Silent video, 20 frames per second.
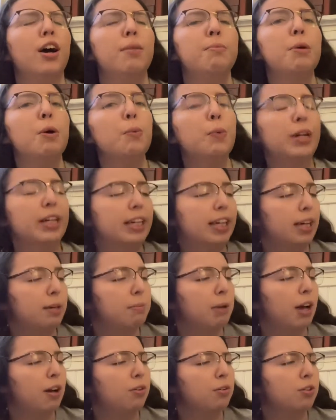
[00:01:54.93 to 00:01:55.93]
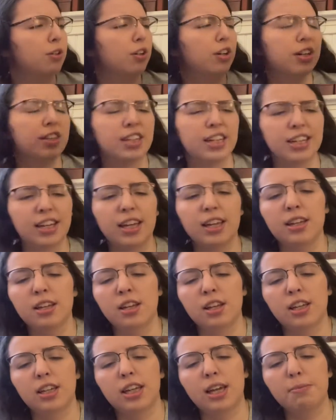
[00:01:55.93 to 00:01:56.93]
when it came out, or I think
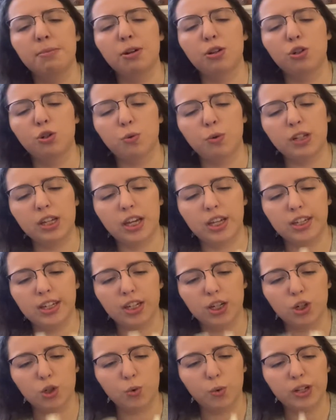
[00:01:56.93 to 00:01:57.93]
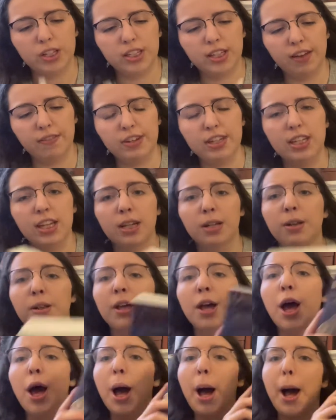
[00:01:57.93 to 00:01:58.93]
it came out in 2018 or 2017.
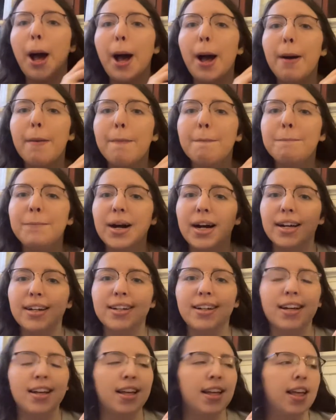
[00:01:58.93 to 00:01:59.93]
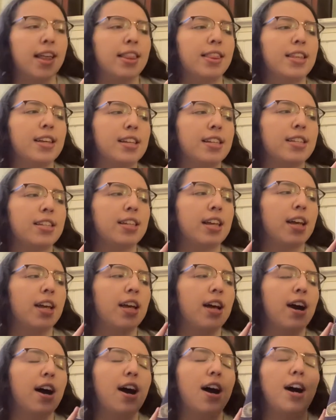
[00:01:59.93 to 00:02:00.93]
But this
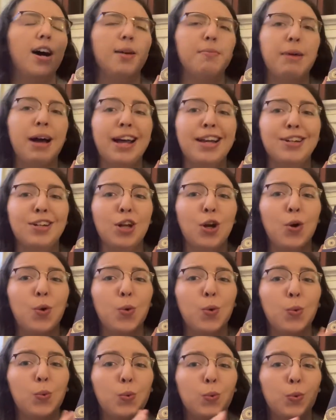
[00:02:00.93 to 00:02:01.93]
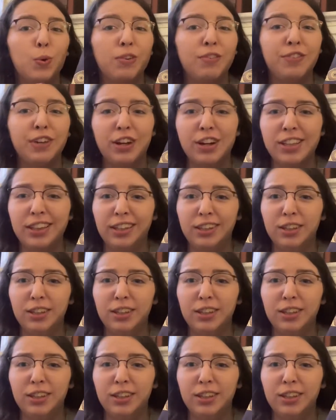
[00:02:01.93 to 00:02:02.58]
I know very little